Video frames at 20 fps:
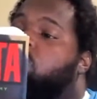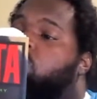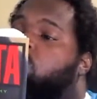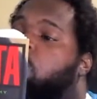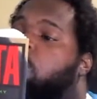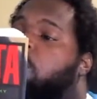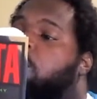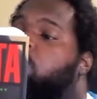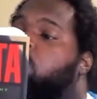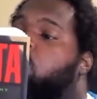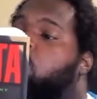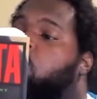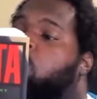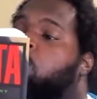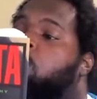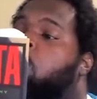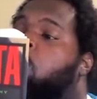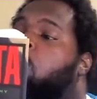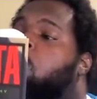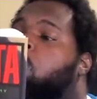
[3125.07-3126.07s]
the jury
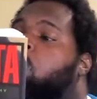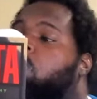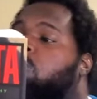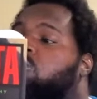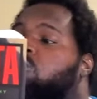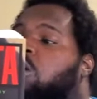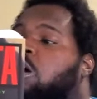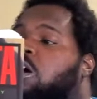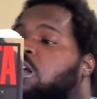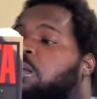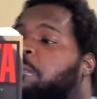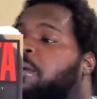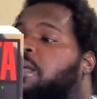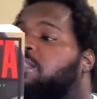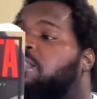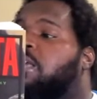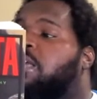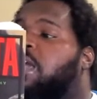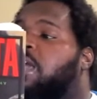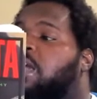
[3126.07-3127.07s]
room were talking
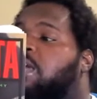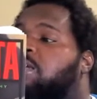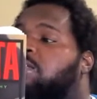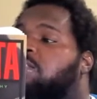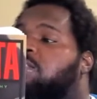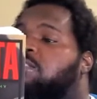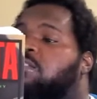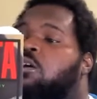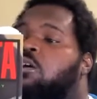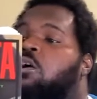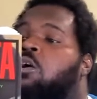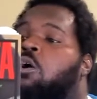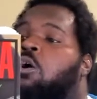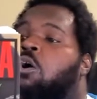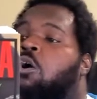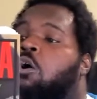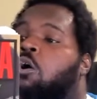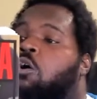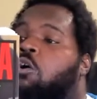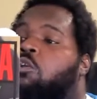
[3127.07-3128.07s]
about the case.
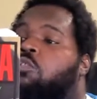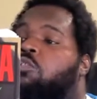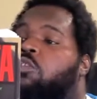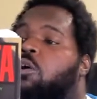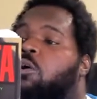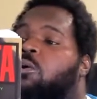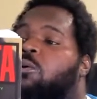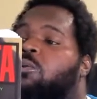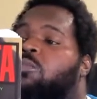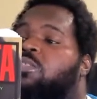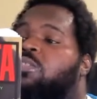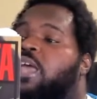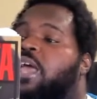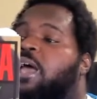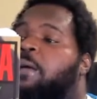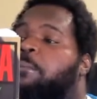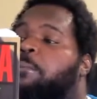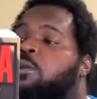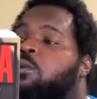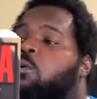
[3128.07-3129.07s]
Although they
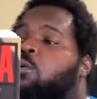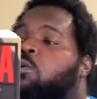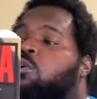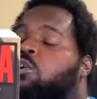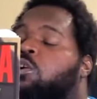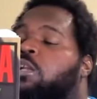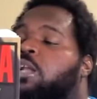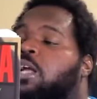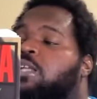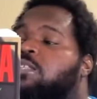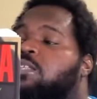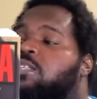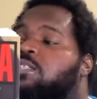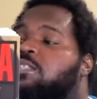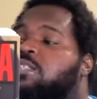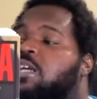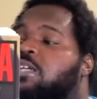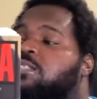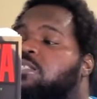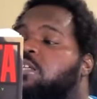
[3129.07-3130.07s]
had been ordered not to
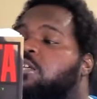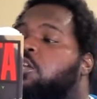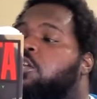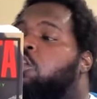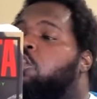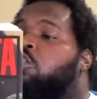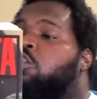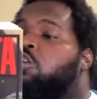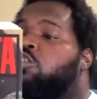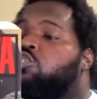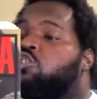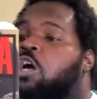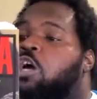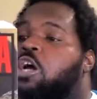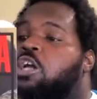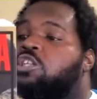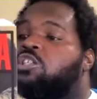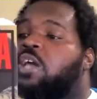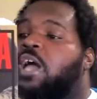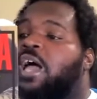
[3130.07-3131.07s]
discuss it, the
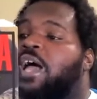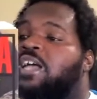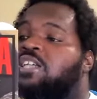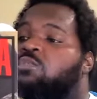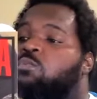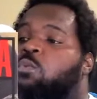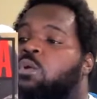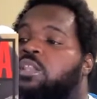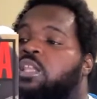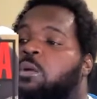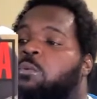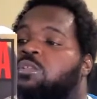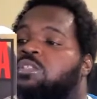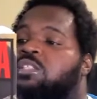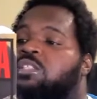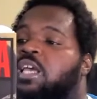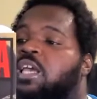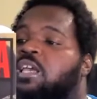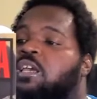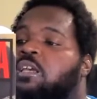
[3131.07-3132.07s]
judge asked what they were
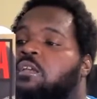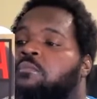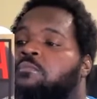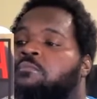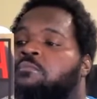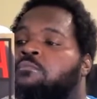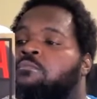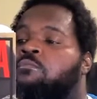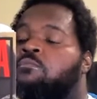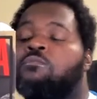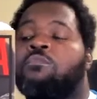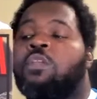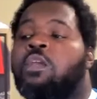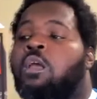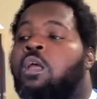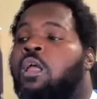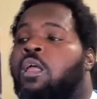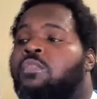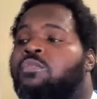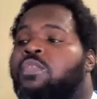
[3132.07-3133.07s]
saying.
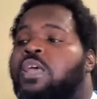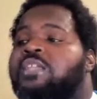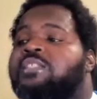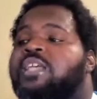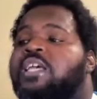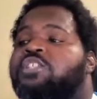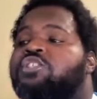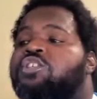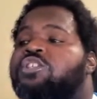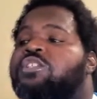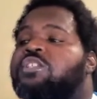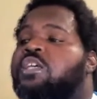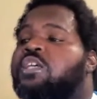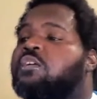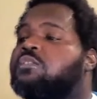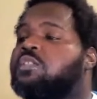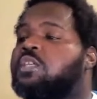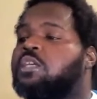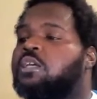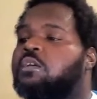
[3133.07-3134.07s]
They say she's
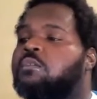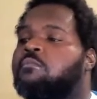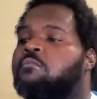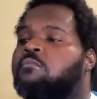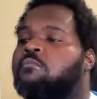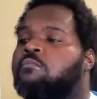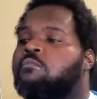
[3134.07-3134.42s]
guilty.